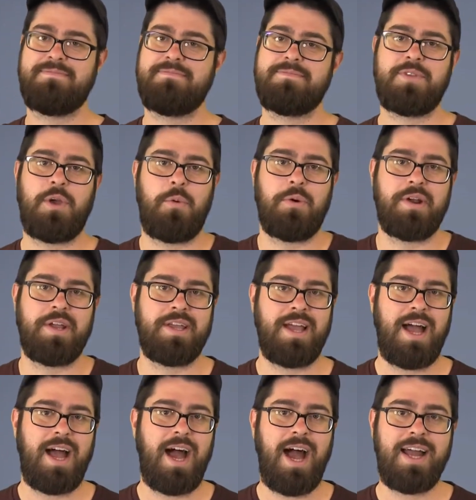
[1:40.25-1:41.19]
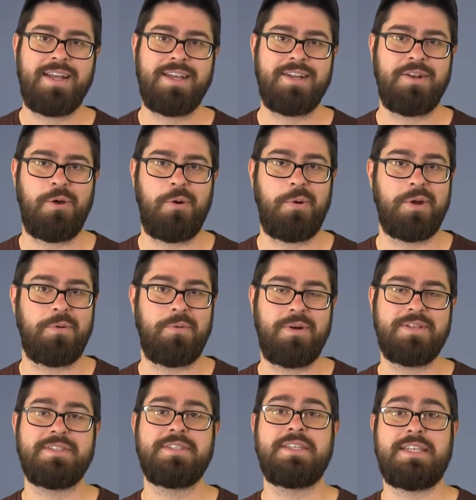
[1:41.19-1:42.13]
Don't worry, I didn't know what it
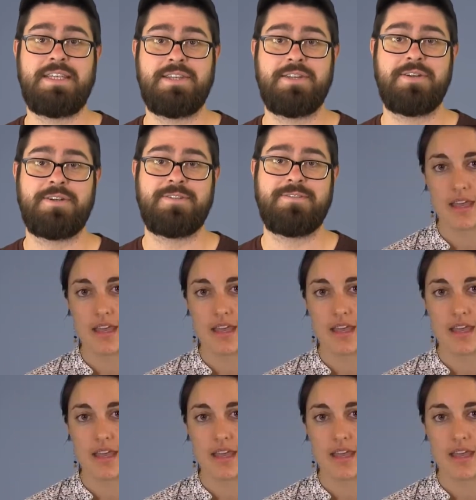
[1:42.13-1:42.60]
was either.